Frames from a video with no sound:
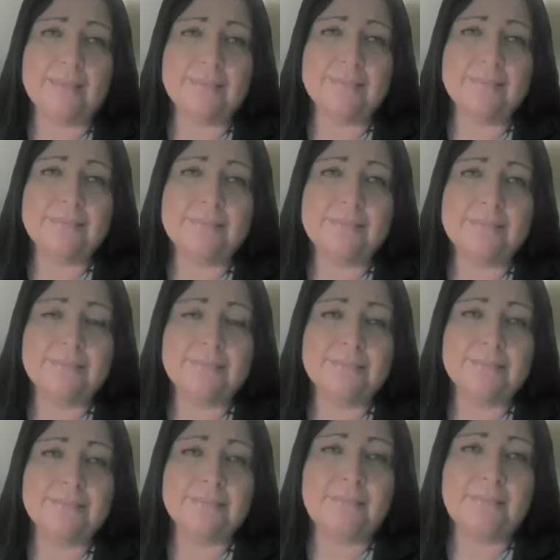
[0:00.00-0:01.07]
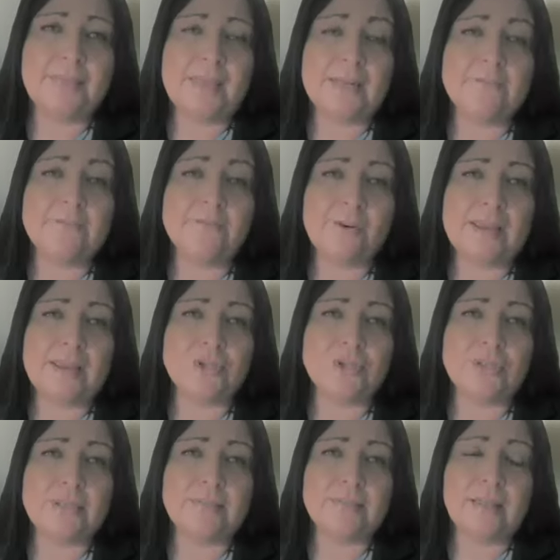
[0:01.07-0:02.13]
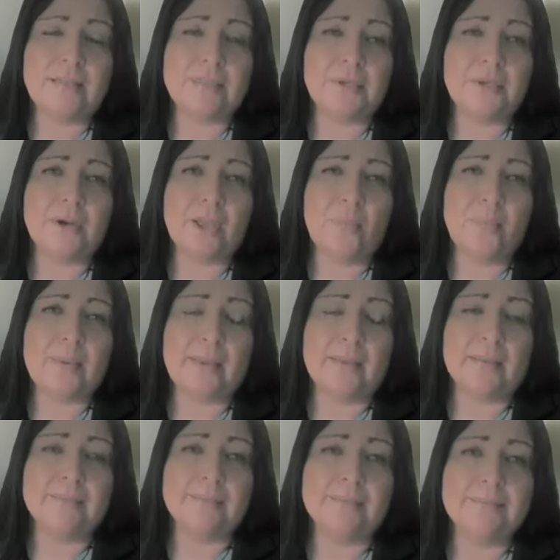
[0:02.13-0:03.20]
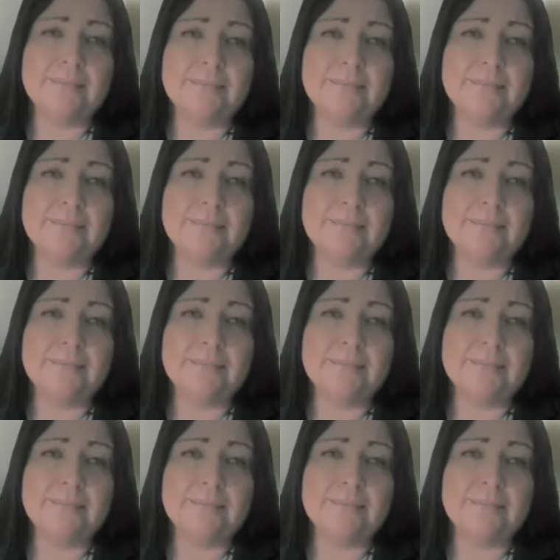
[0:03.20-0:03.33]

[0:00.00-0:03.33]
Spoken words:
that information and they're helping